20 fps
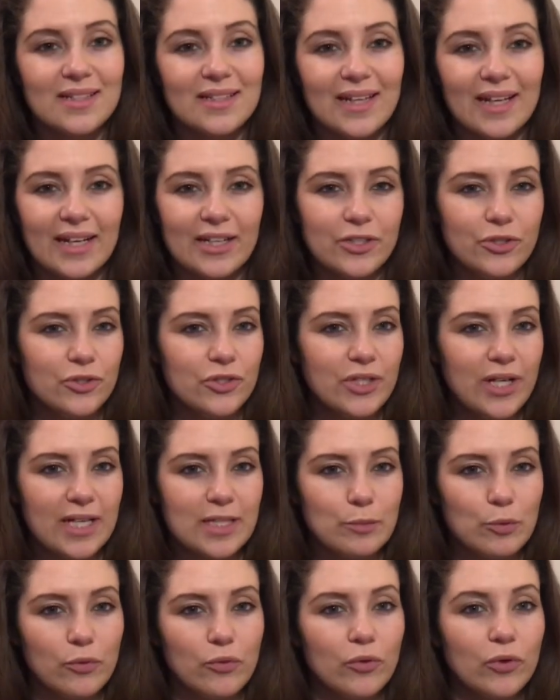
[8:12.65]
like I told you
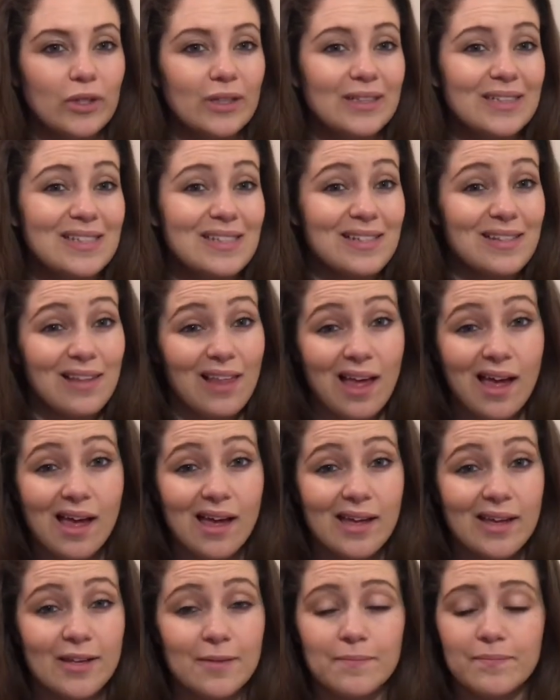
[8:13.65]
guys before,
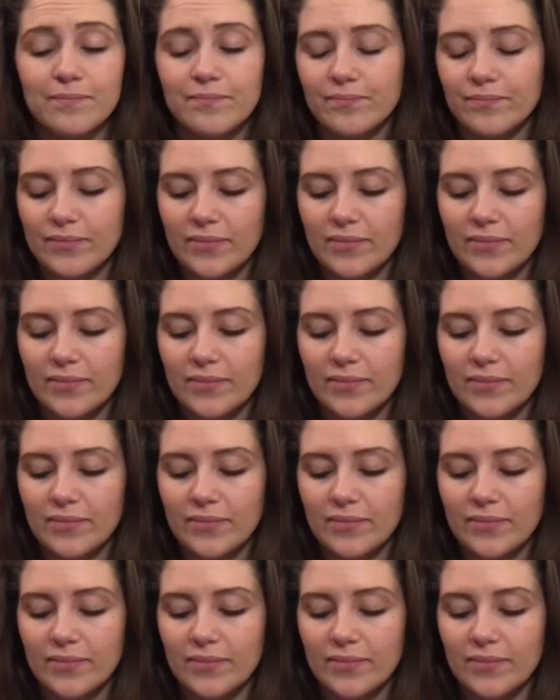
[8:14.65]
slime,